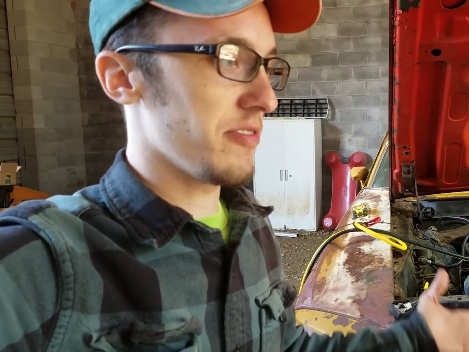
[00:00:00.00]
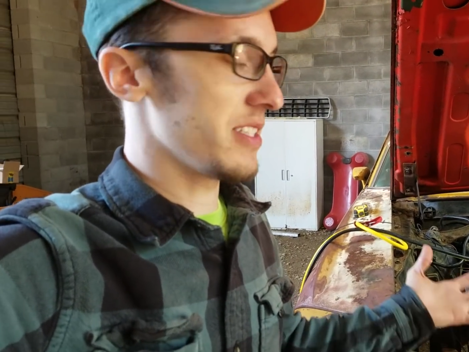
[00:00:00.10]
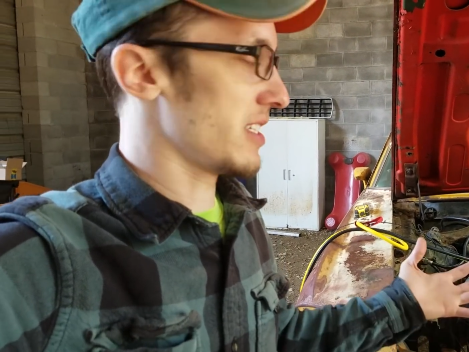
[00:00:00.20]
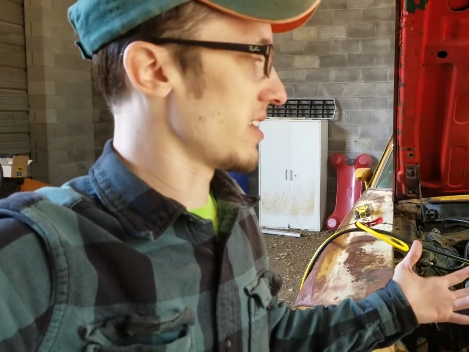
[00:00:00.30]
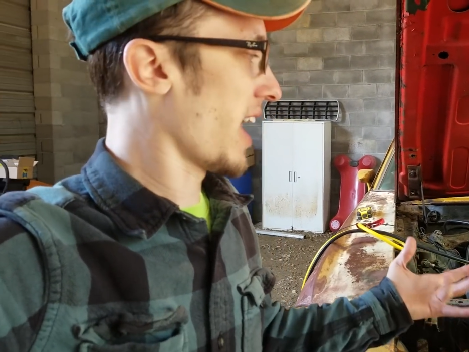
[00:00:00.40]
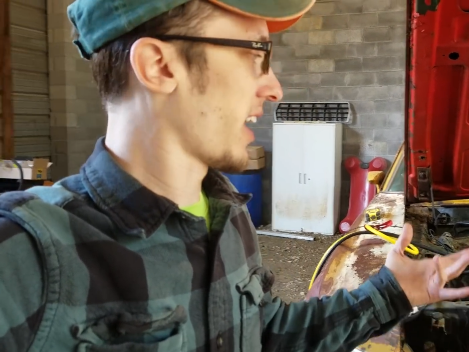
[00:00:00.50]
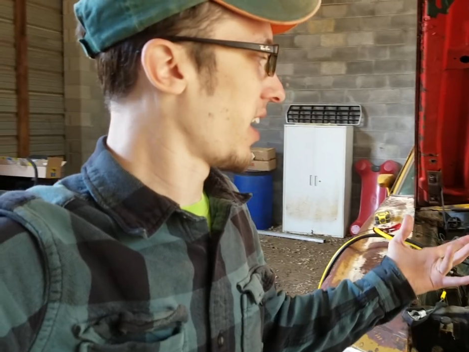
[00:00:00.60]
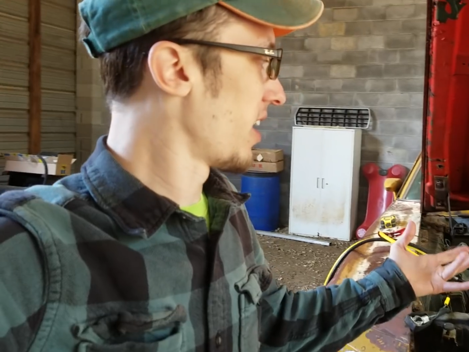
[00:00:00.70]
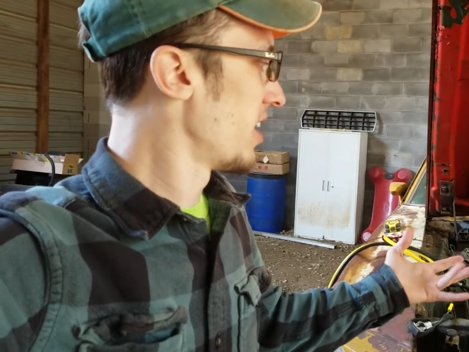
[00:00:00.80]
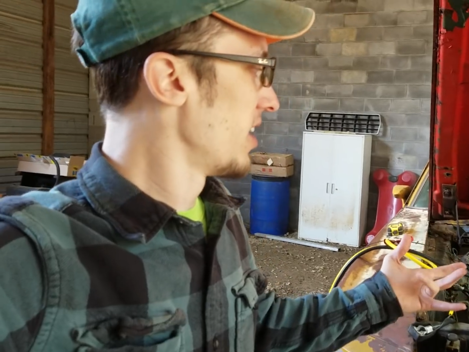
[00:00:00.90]
Is it like
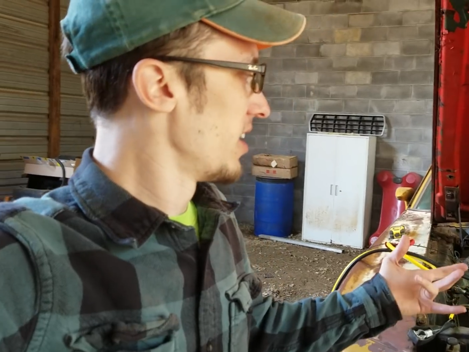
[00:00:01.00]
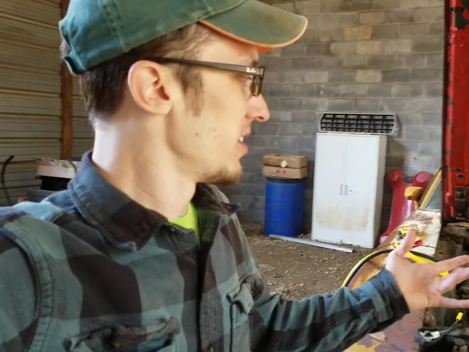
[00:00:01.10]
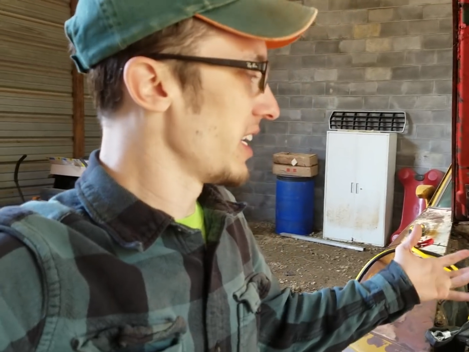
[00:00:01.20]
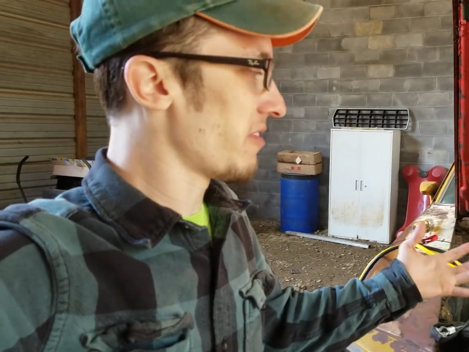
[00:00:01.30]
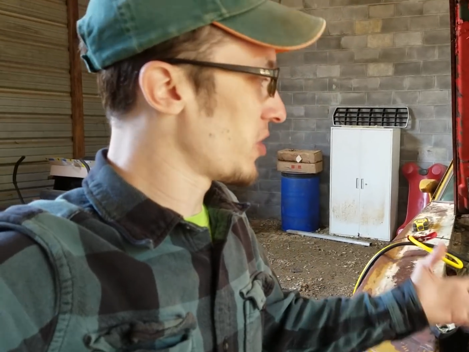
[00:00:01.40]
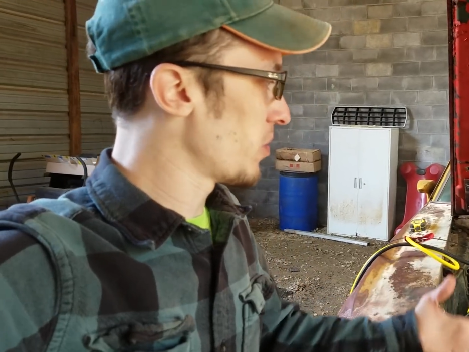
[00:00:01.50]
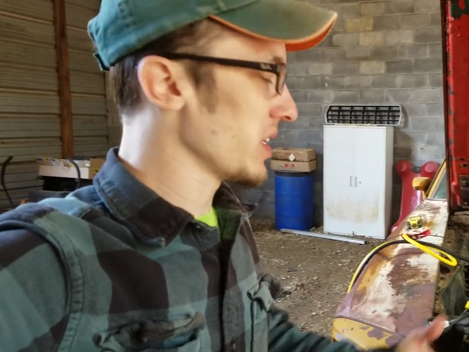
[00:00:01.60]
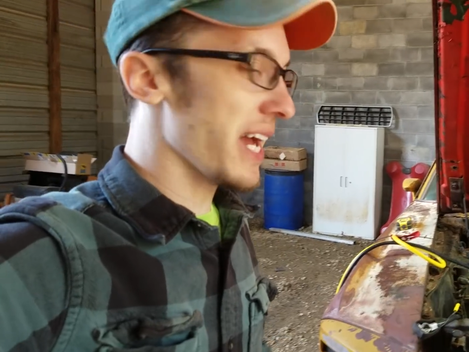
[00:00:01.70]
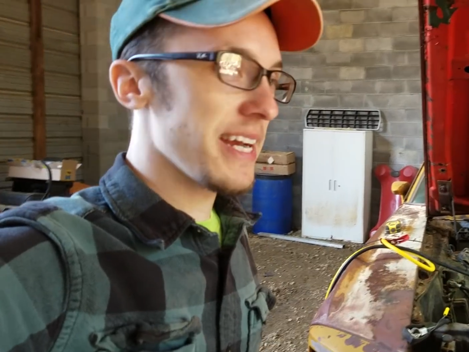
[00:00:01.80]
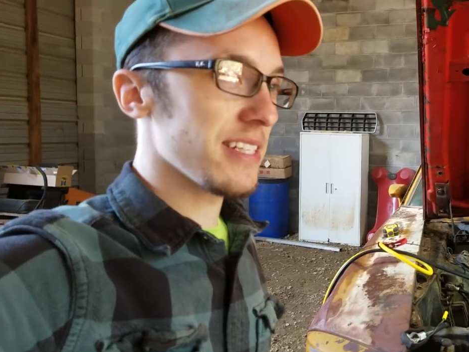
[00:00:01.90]
a lifter
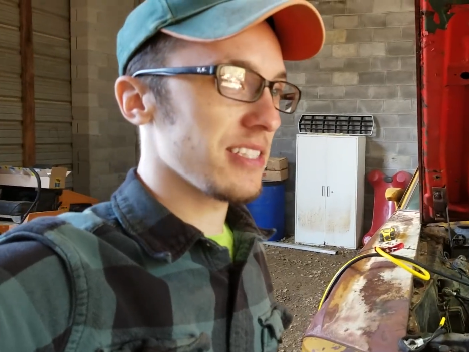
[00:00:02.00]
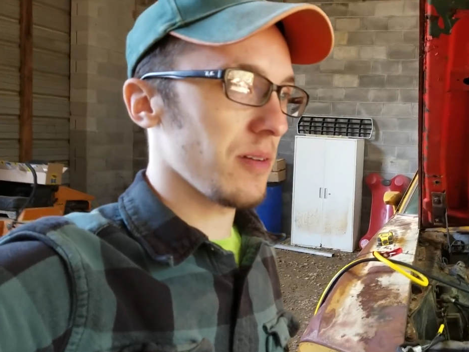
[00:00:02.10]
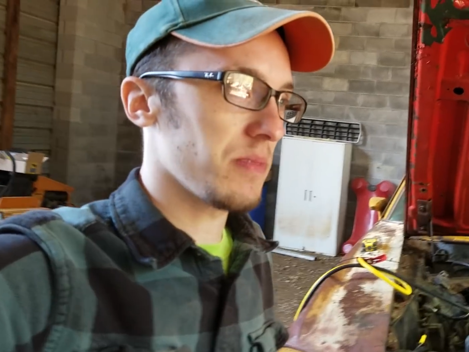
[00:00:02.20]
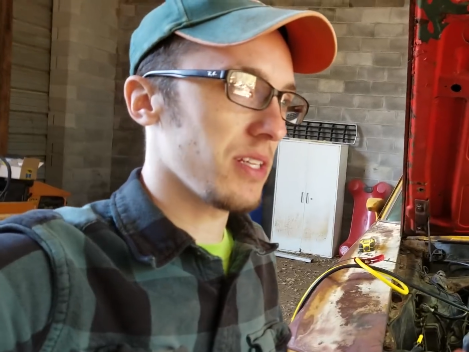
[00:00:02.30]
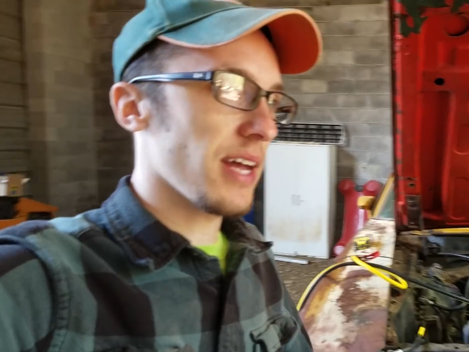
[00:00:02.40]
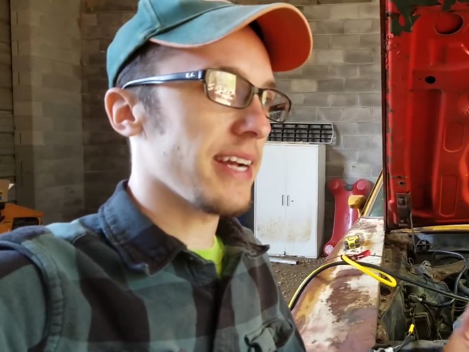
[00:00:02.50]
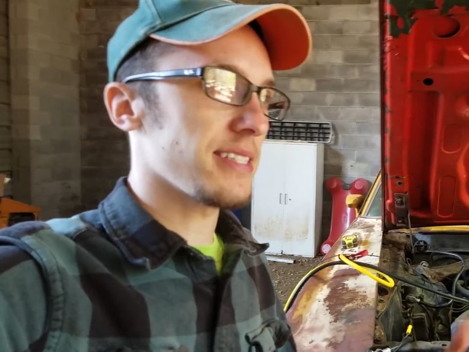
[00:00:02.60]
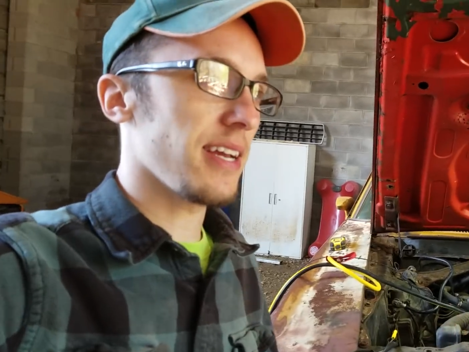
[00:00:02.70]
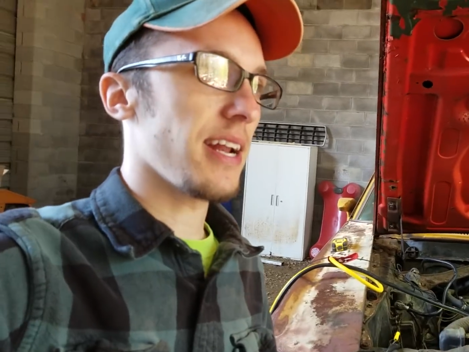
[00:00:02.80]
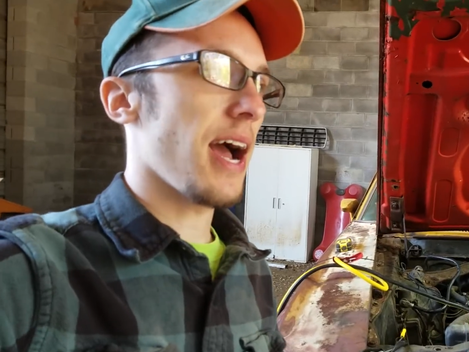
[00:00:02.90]
related something? Like I
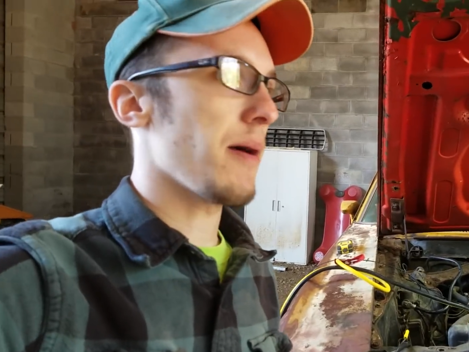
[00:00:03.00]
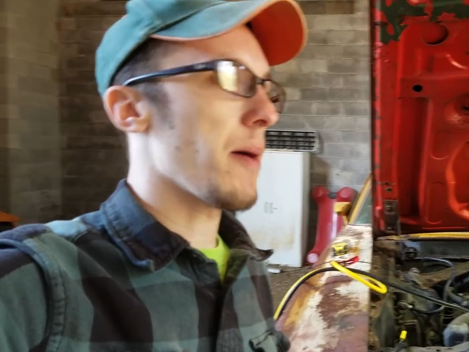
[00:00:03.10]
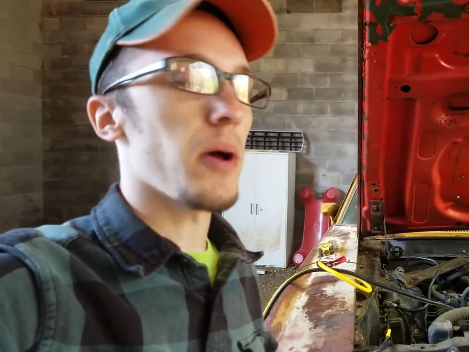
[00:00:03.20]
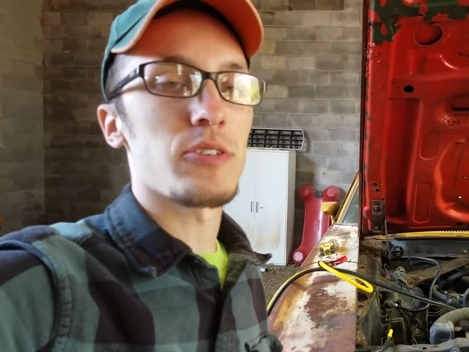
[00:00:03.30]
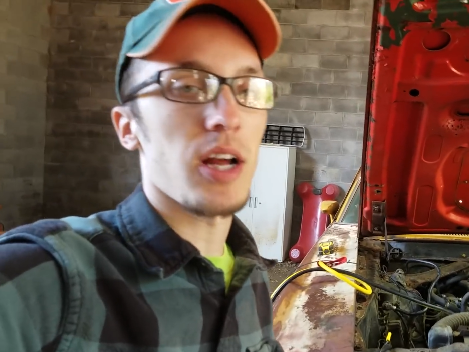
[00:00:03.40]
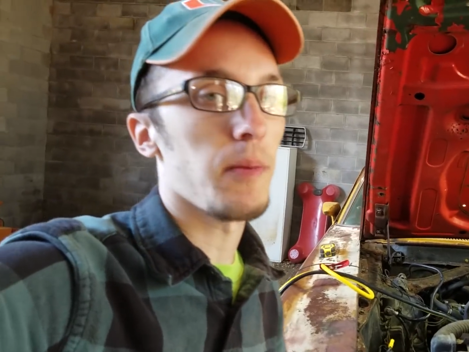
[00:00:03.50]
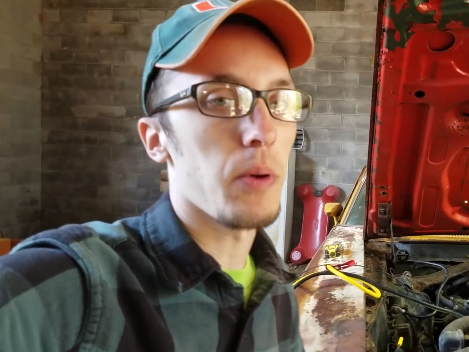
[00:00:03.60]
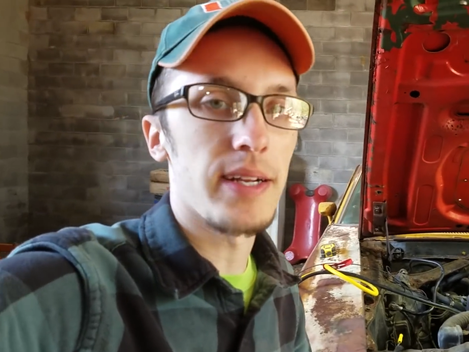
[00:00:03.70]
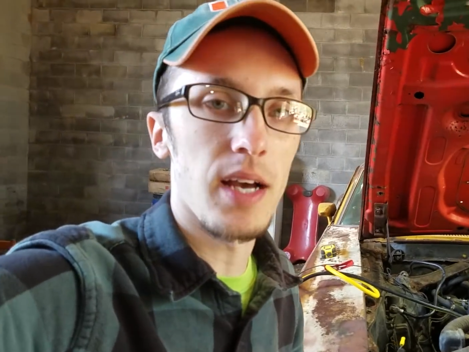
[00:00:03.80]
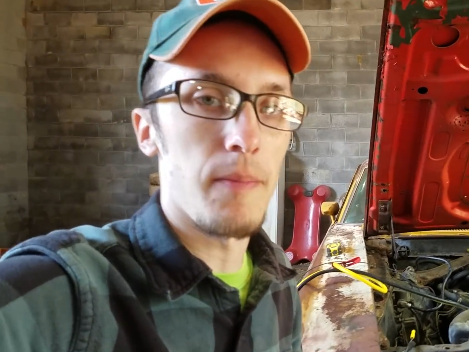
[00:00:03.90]
said, I'm not trying to
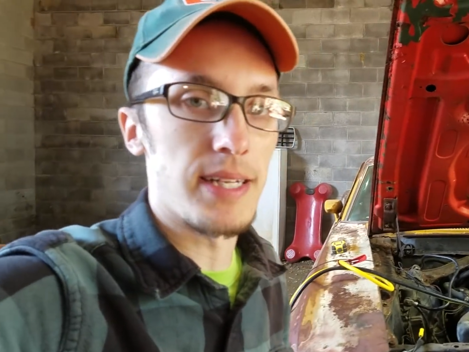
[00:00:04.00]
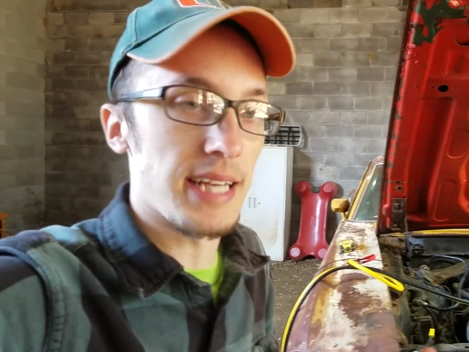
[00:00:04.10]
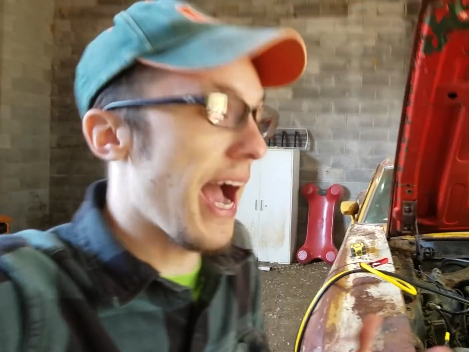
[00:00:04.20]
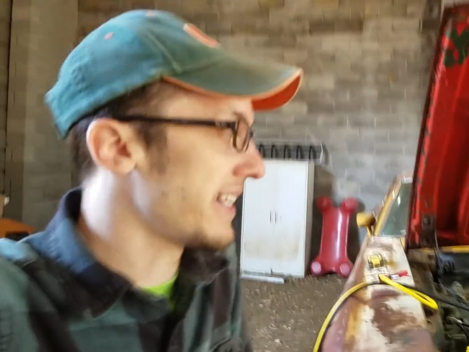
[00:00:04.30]
play dumb. I